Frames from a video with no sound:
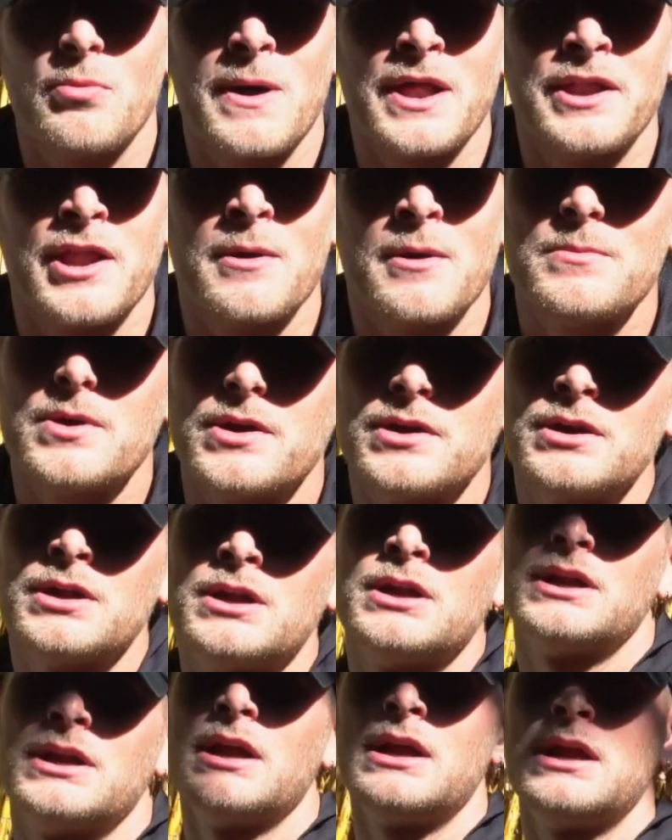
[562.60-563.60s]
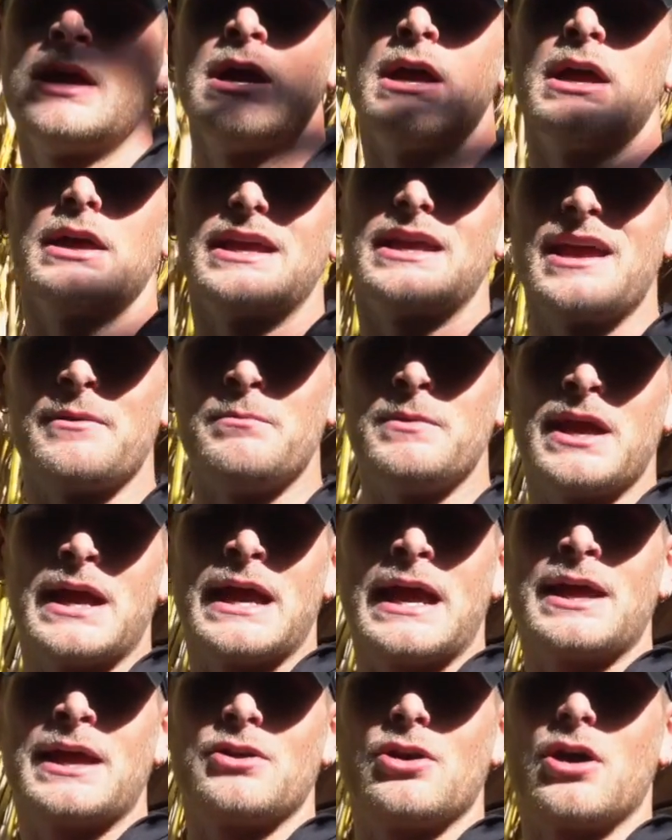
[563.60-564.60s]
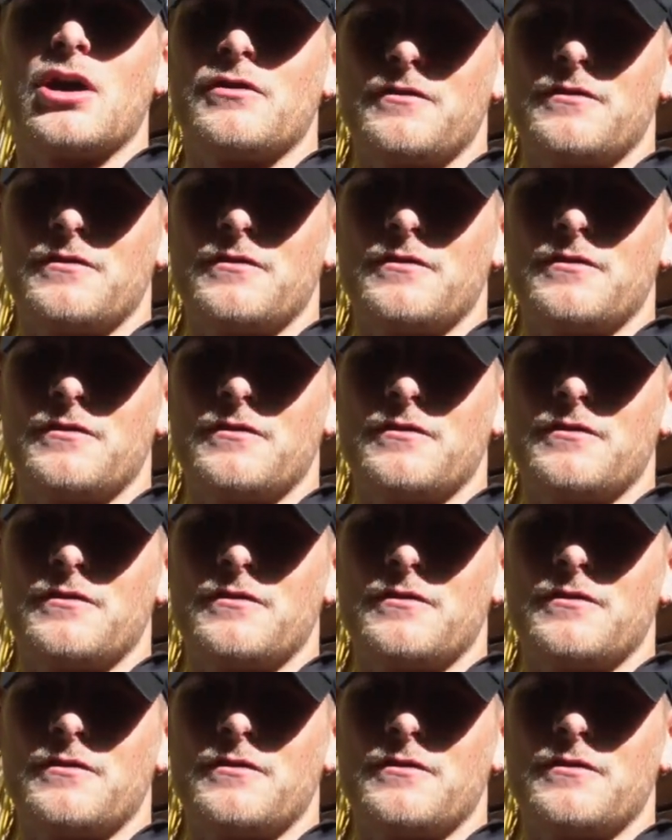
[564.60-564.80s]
my number. Gave me a handoff